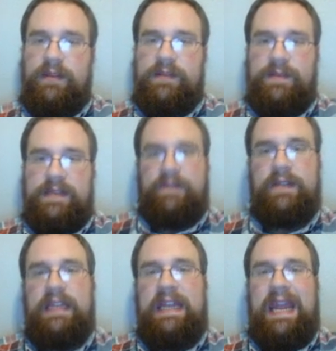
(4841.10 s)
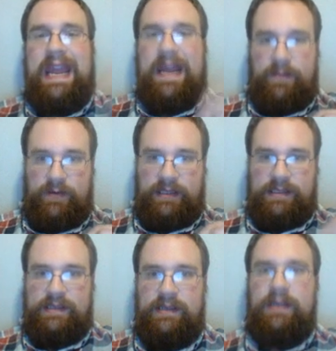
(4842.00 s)
Specifically,
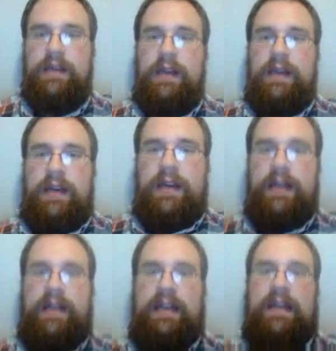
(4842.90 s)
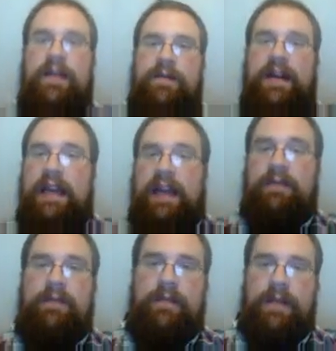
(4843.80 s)
Aberrants. They can fight
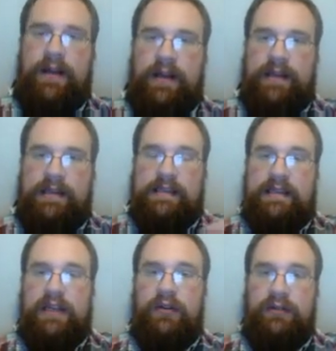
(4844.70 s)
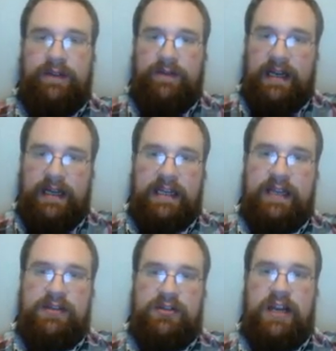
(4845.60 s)
again. This is the only fight
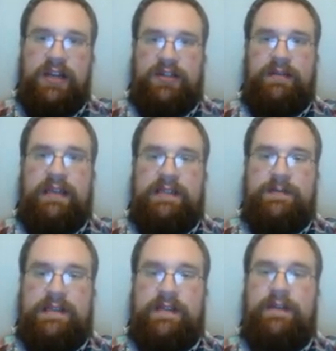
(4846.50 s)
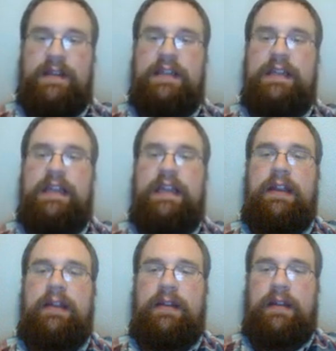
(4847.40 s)
again stratagem, and it's specifically
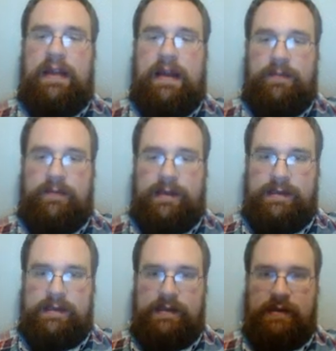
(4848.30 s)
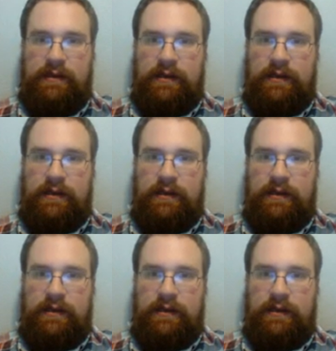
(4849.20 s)
Aberrants.